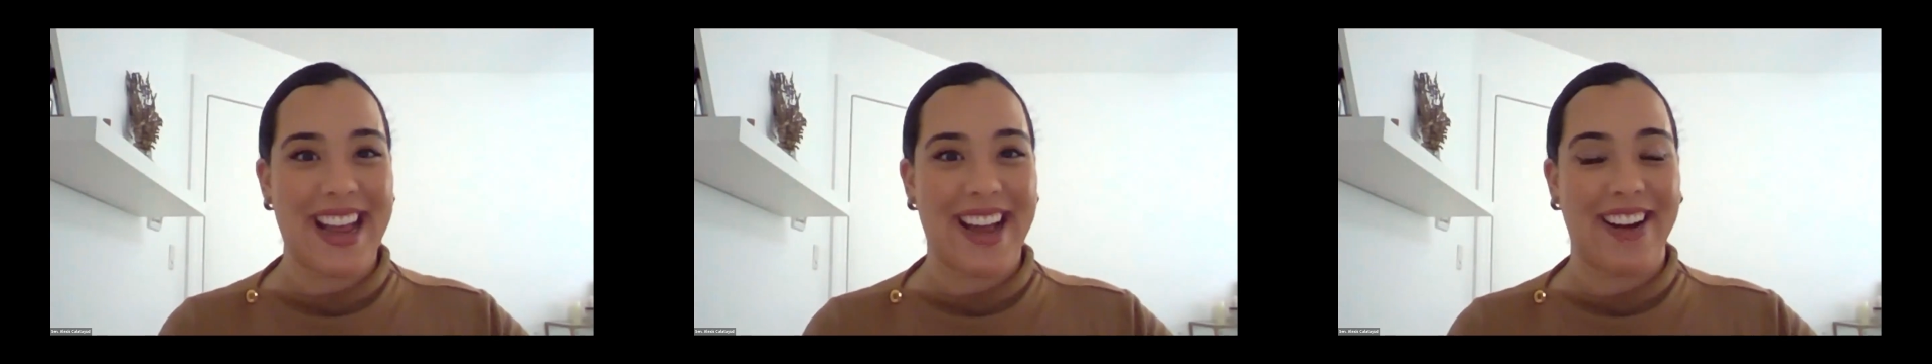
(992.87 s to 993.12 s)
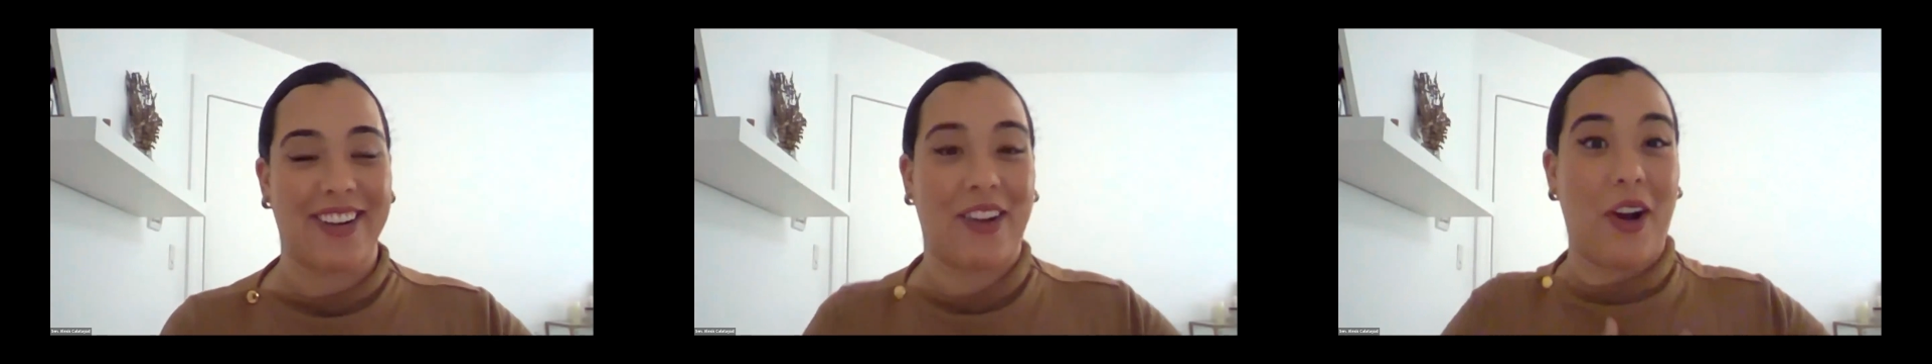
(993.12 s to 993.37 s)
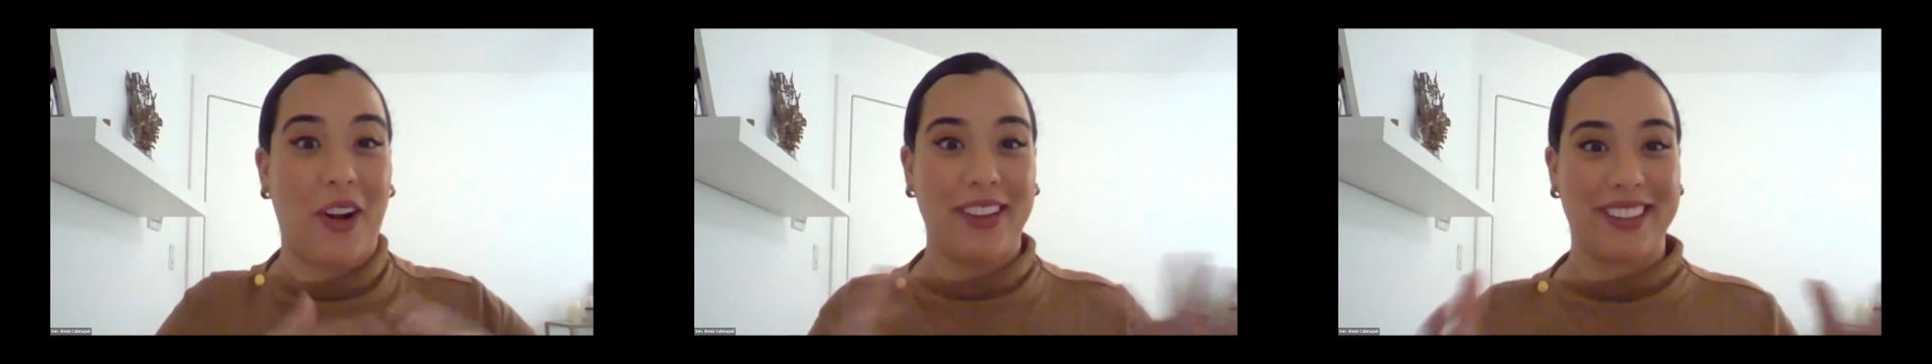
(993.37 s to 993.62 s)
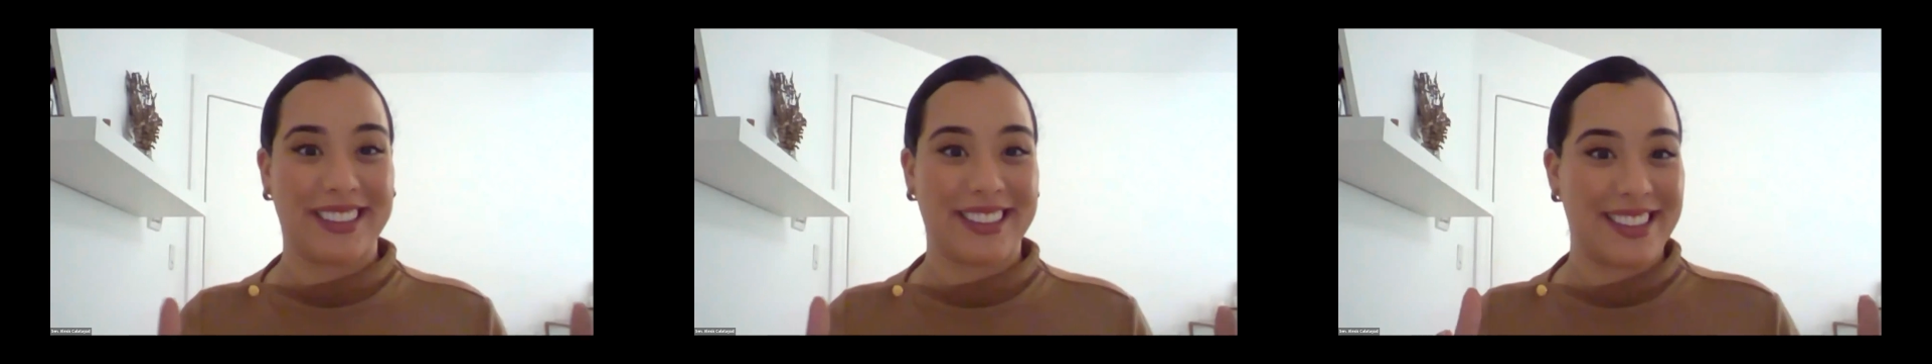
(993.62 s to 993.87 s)
our
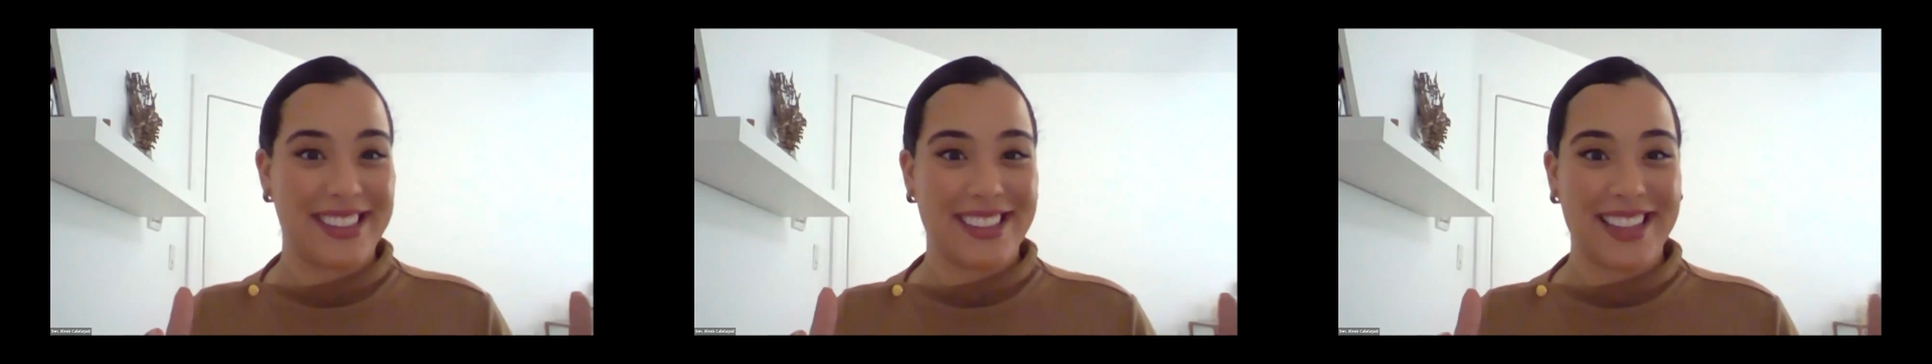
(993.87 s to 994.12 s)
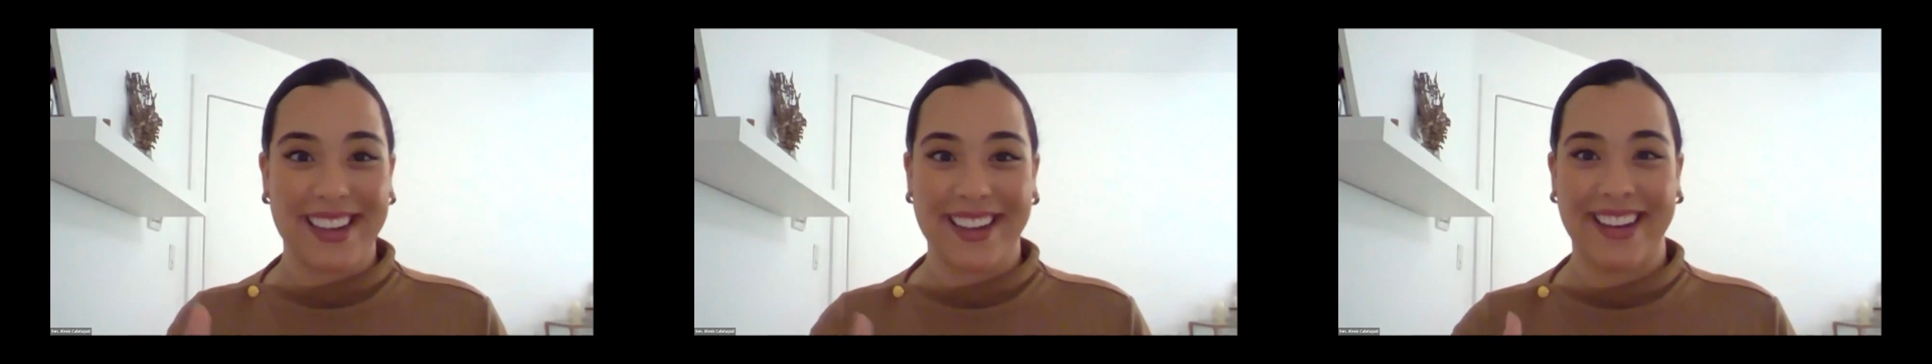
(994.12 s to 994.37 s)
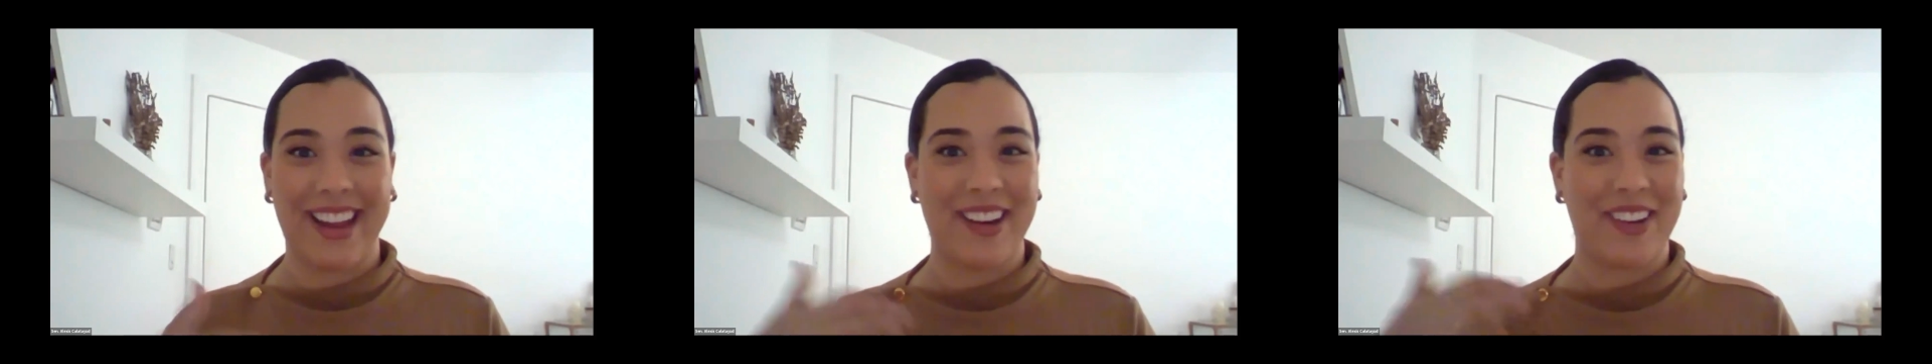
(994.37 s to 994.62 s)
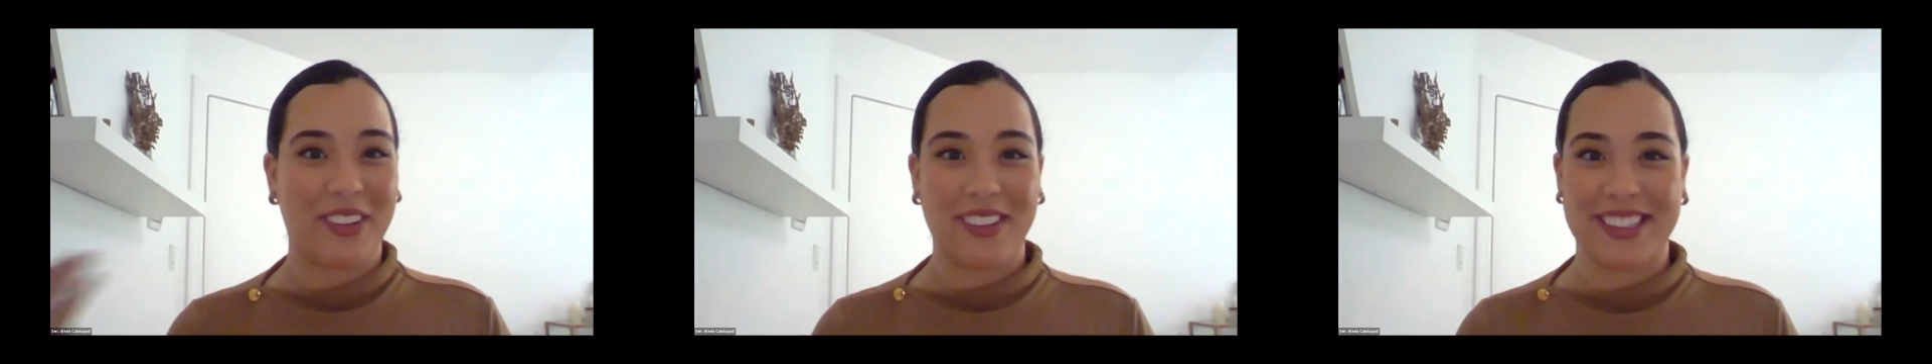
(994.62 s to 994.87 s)
colleagues in the Senate and
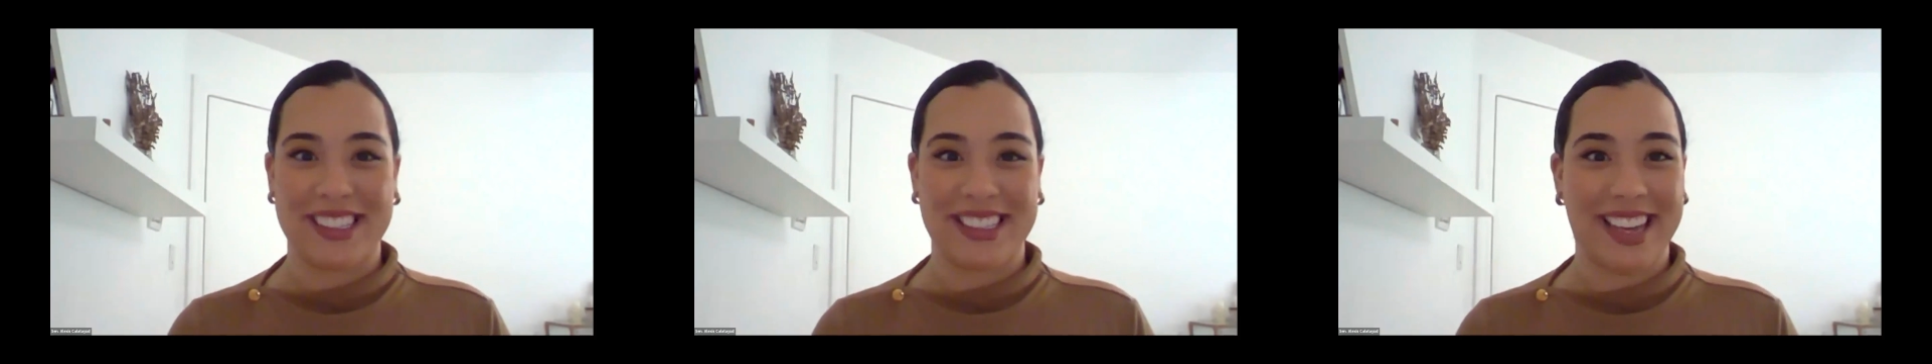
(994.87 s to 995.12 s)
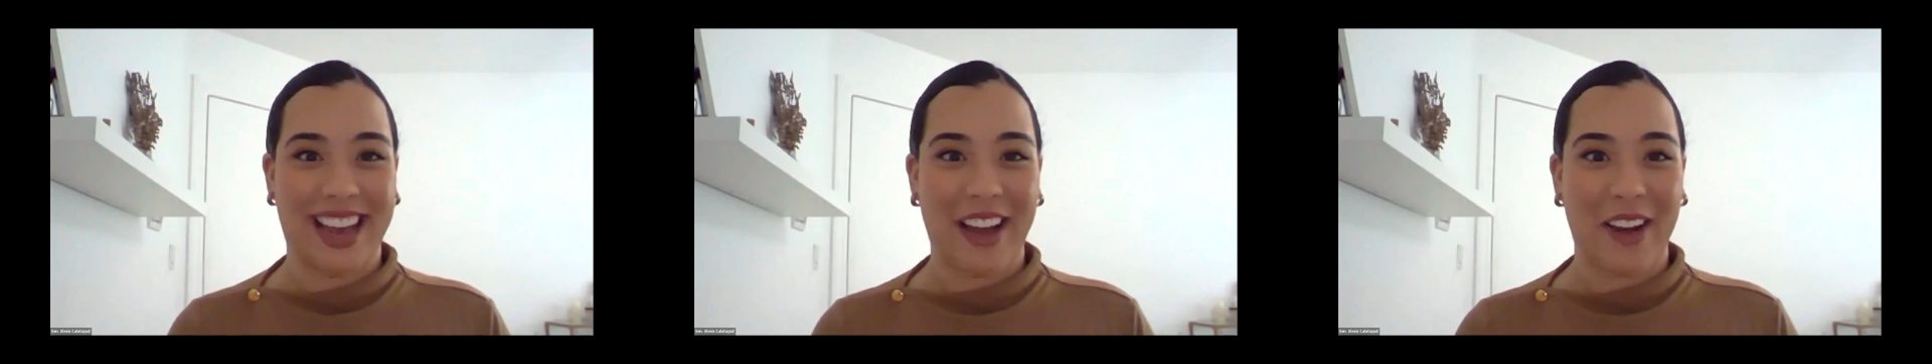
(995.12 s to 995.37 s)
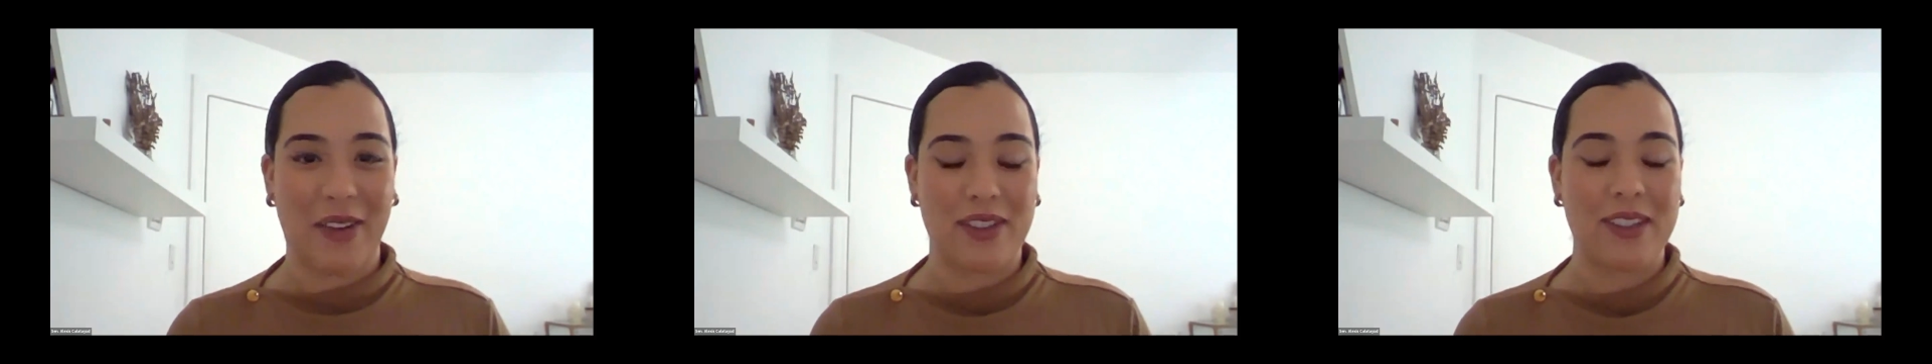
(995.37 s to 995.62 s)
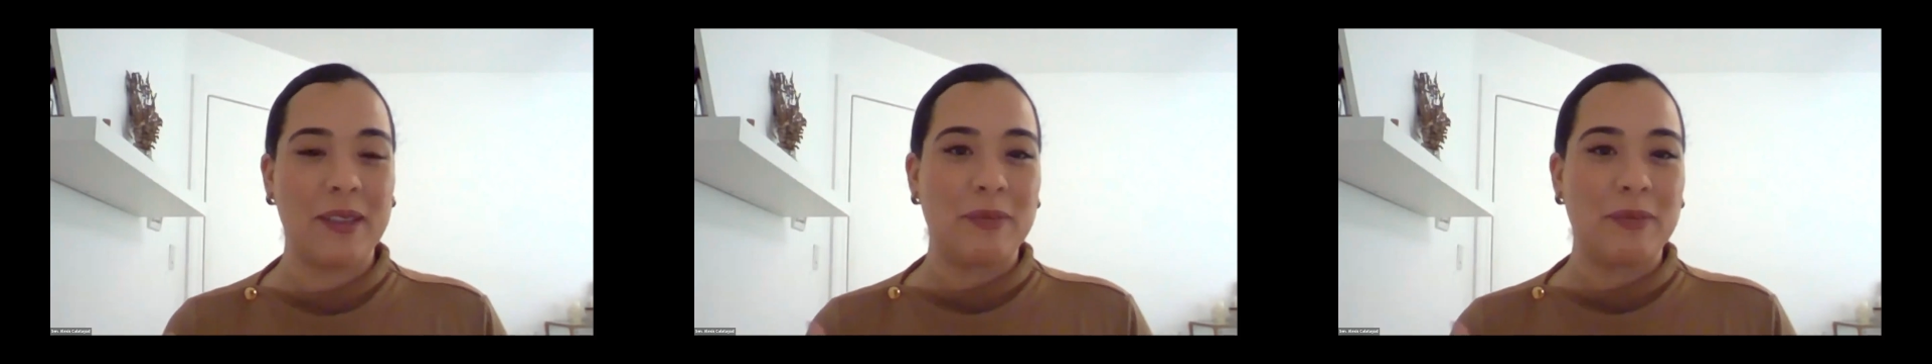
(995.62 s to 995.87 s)
our colleagues in the House,